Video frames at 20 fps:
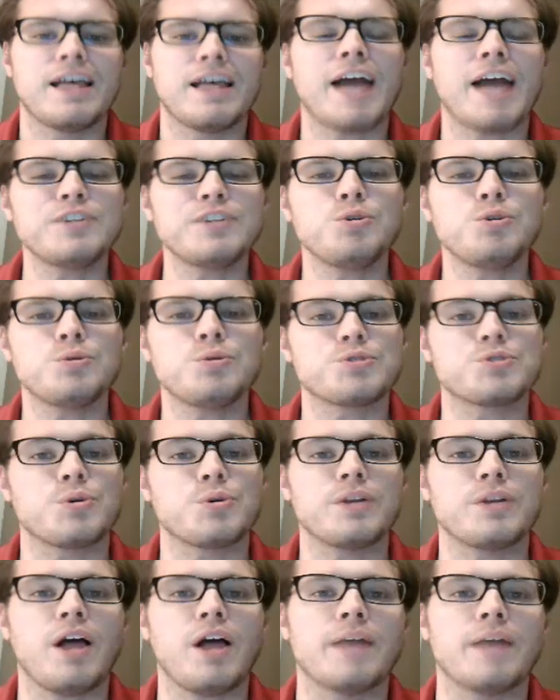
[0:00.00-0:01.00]
I knew what was
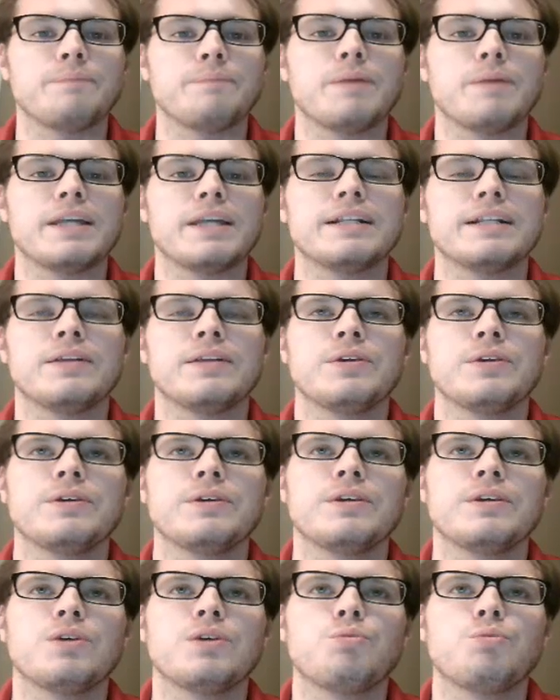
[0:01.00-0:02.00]
going on, but
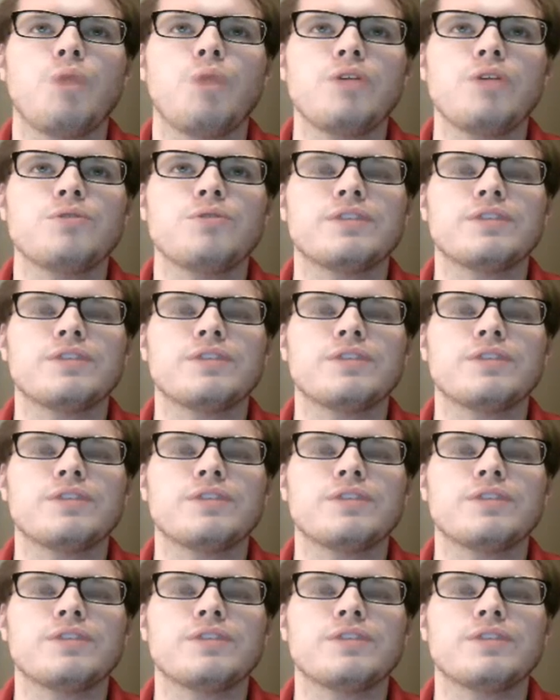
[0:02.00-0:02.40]
rather